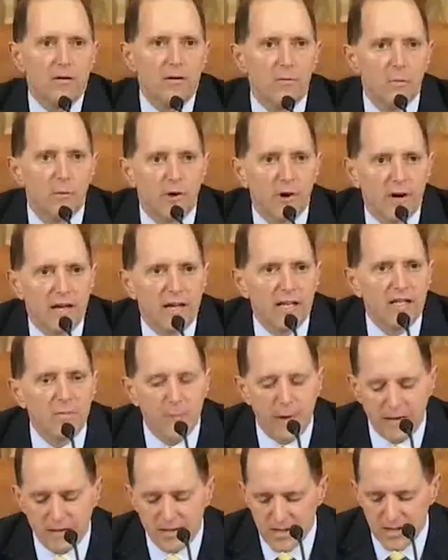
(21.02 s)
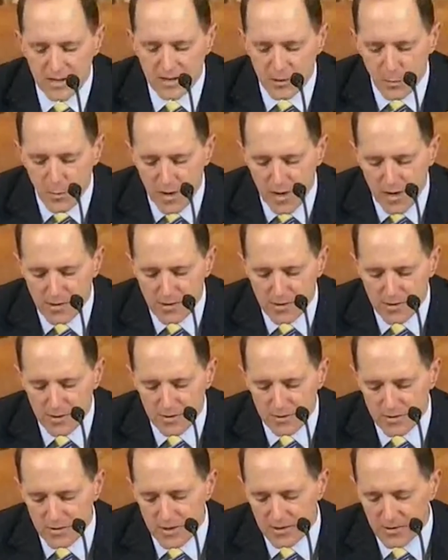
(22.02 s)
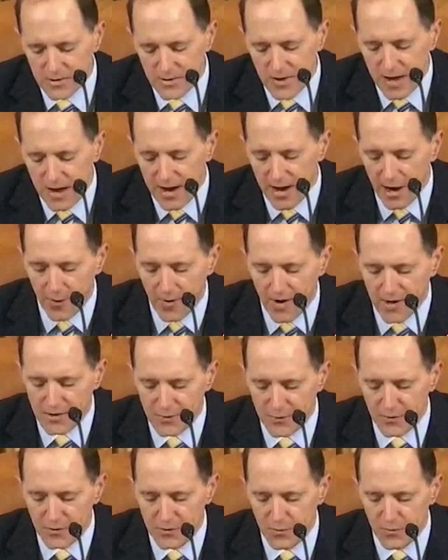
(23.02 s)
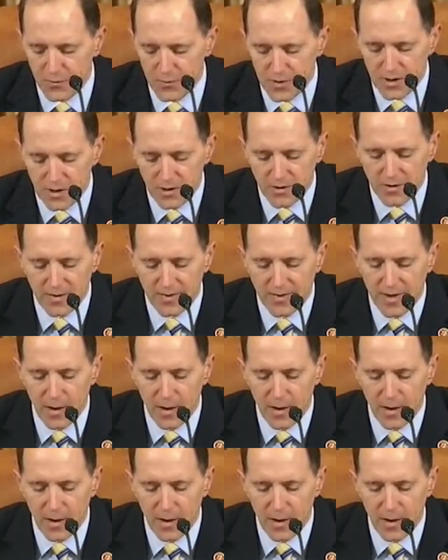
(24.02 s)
and an unwillingness to collect enough taxes to pay our bills.